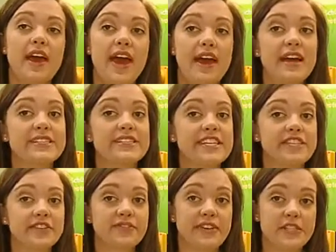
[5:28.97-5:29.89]
AS
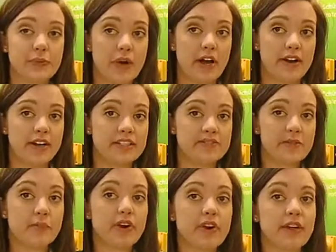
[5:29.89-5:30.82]
interface products
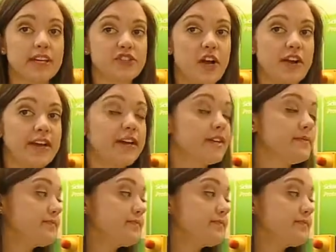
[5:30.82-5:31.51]
from Murrelektronik,